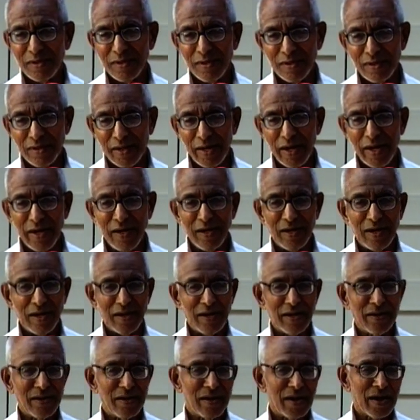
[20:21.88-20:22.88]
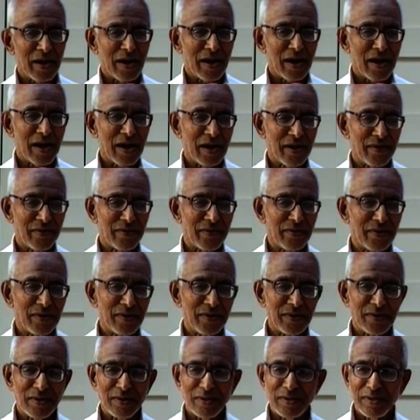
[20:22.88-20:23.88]
end of
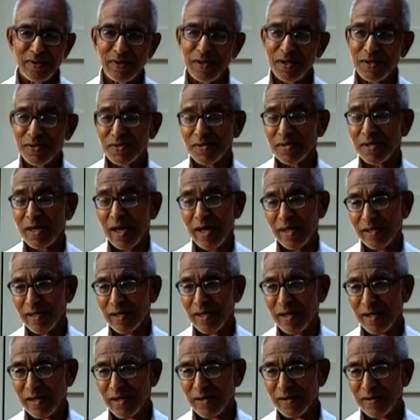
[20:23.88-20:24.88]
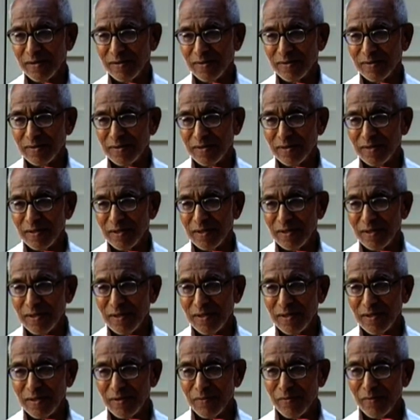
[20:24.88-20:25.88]
the sadhana.
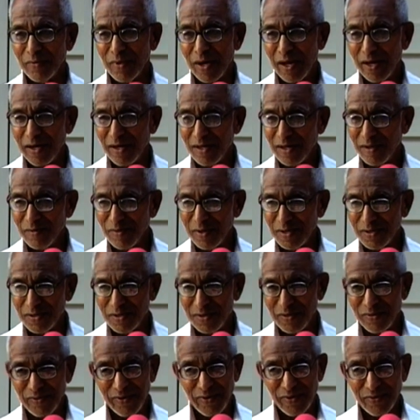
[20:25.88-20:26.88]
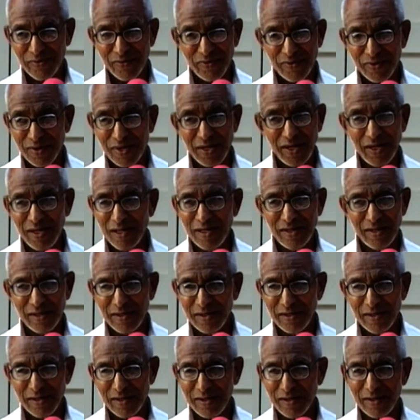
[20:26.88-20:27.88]
Mind must be free
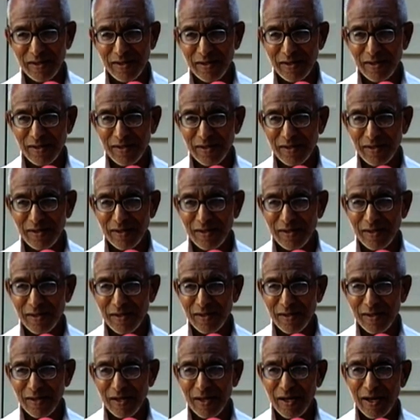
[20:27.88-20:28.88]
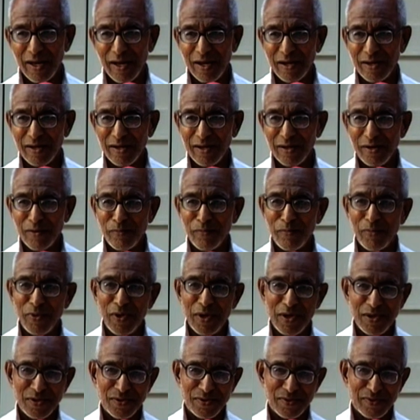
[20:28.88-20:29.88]
and
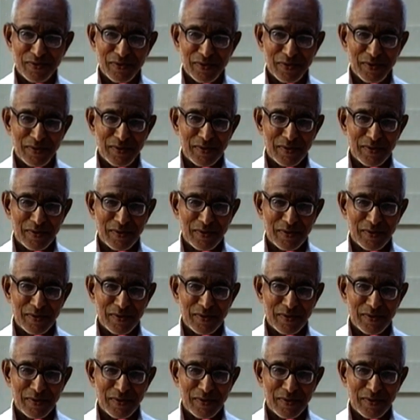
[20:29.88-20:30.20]
peaceful.